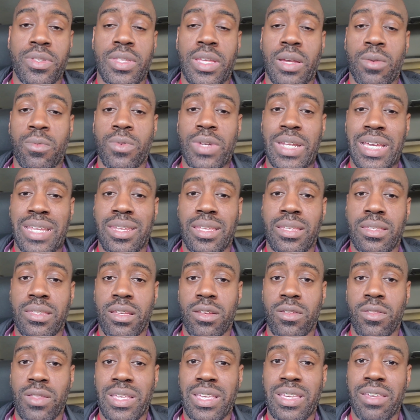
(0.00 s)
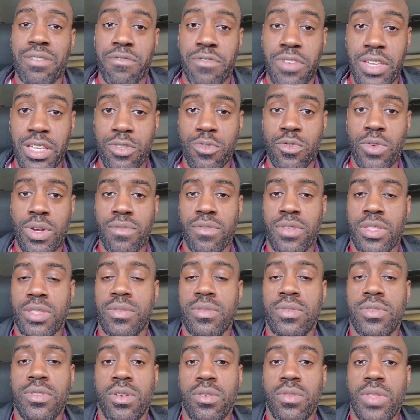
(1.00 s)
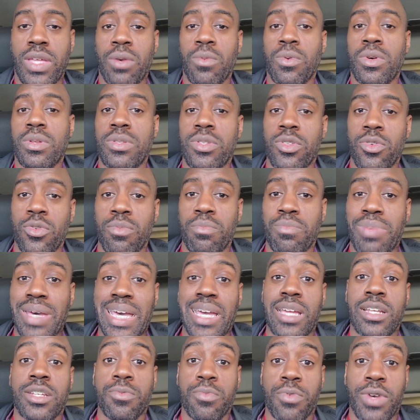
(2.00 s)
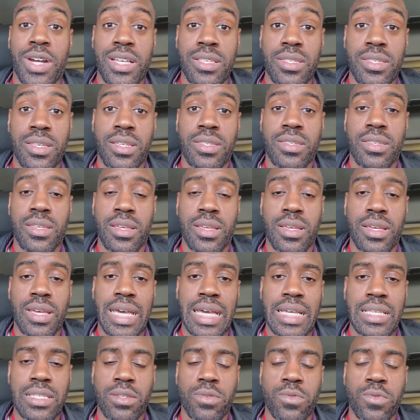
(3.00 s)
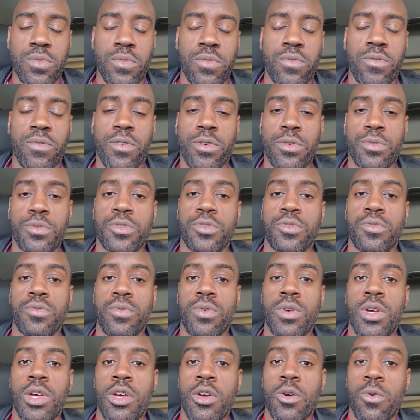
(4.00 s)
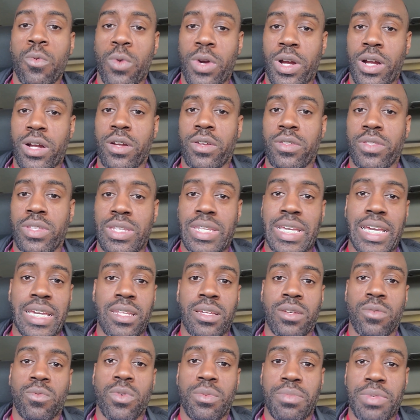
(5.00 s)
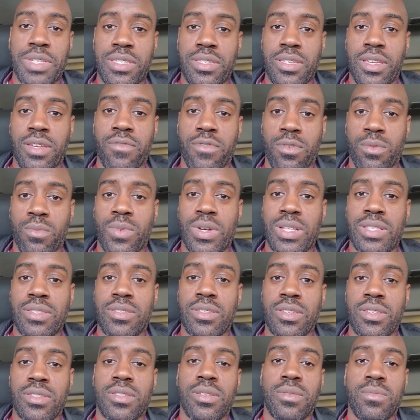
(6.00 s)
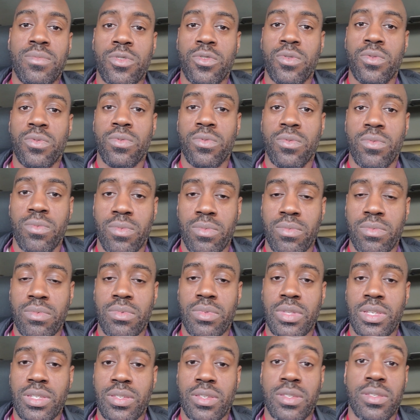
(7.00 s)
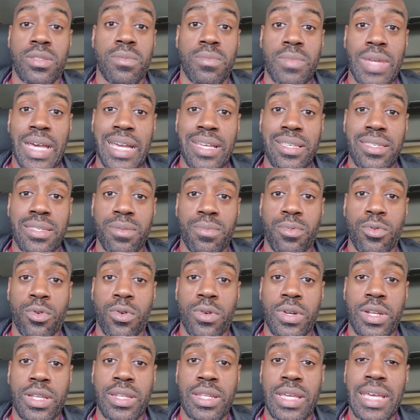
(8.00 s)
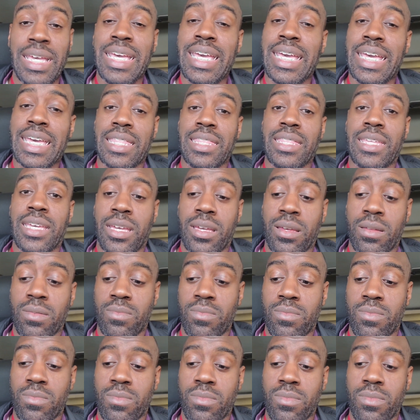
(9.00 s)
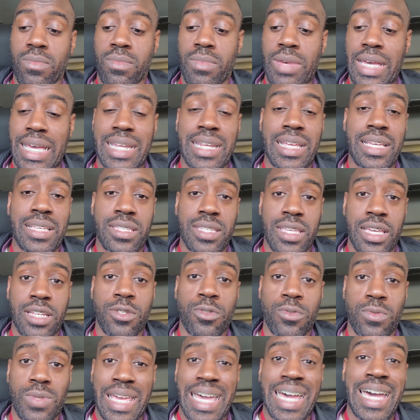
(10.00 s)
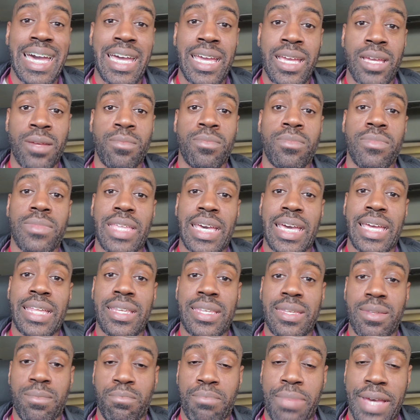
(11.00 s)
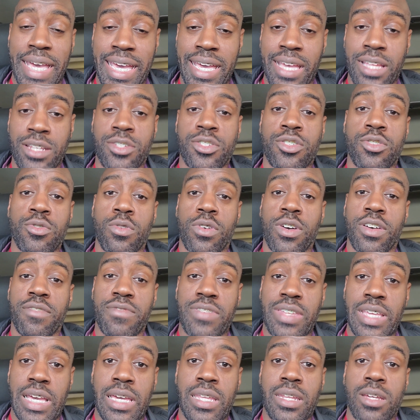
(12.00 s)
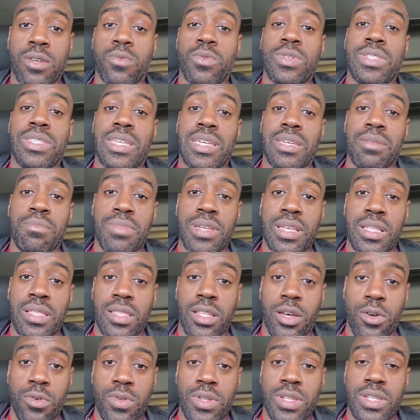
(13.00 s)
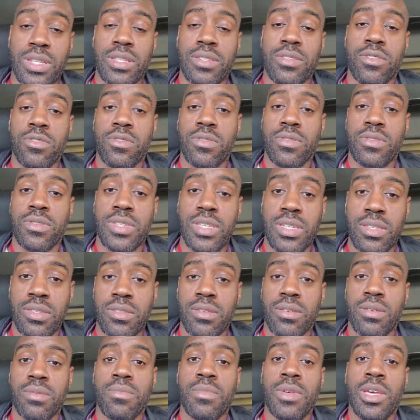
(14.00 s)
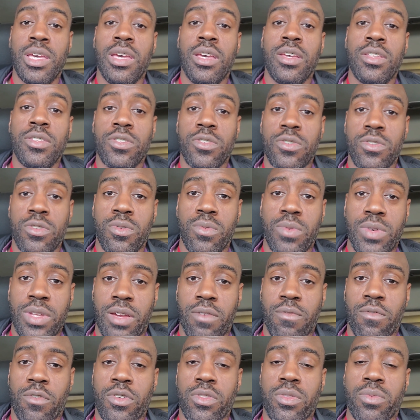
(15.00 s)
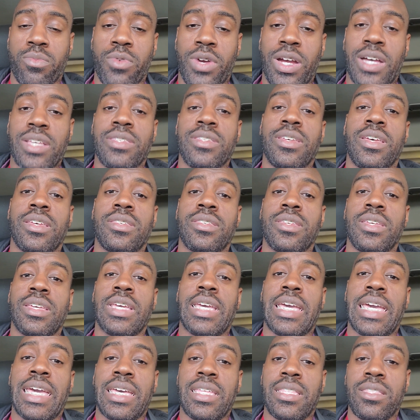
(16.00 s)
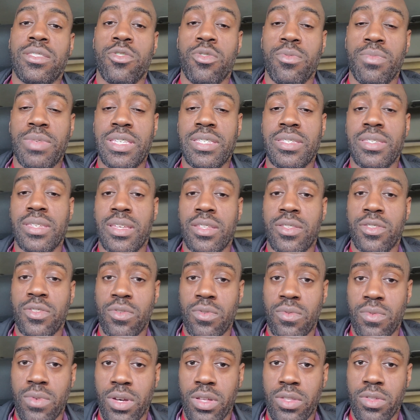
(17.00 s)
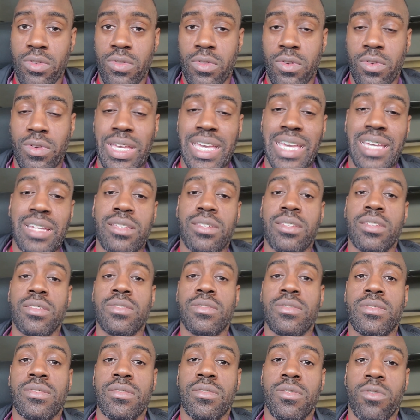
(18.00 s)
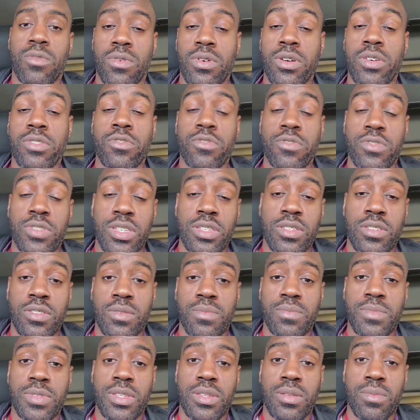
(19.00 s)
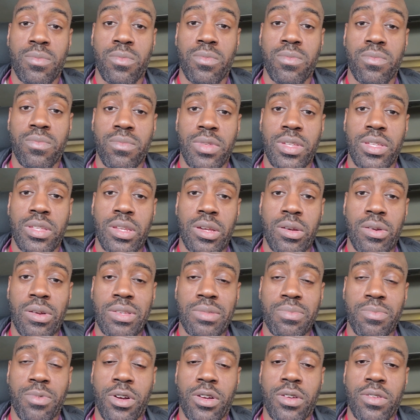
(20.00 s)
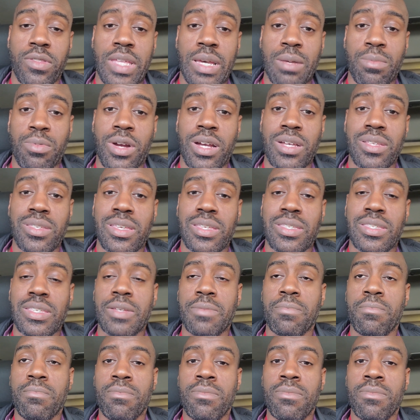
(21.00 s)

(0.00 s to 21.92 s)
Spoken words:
They were not necessarily event driven. So they would do batch processing, as it was referred to, where the data would be sent from one system to the system I supported, and then at a scheduled time, that batch of data would then be loaded into the system to do whatever other processing and to be sent to other locations or other systems in the, you know, as part of that processing.